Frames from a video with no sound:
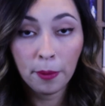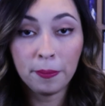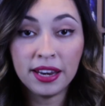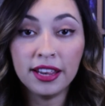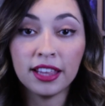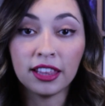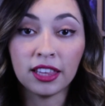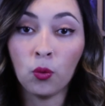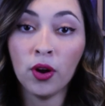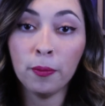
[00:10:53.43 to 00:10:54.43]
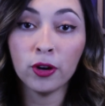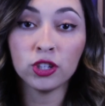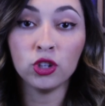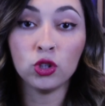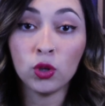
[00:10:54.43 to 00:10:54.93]
meaning that that one
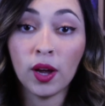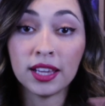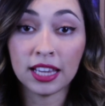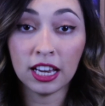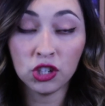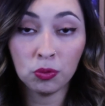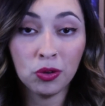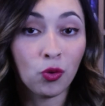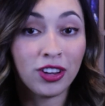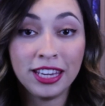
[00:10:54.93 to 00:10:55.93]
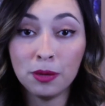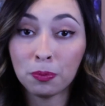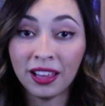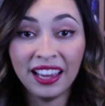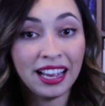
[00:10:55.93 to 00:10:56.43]
person who still has henchmen will keep
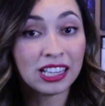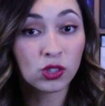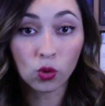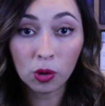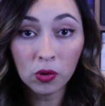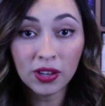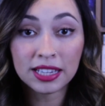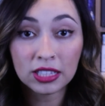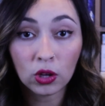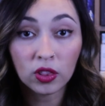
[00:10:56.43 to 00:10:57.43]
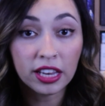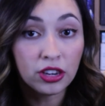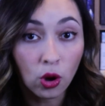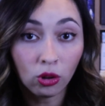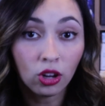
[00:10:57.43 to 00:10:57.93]
playing as normal until they
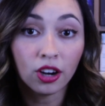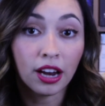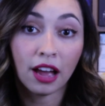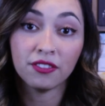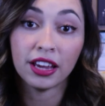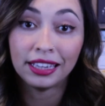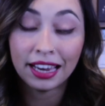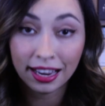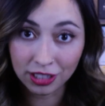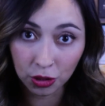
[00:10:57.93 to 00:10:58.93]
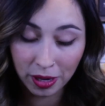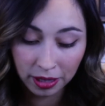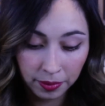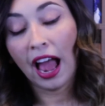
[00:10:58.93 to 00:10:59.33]
no longer have any henchmen.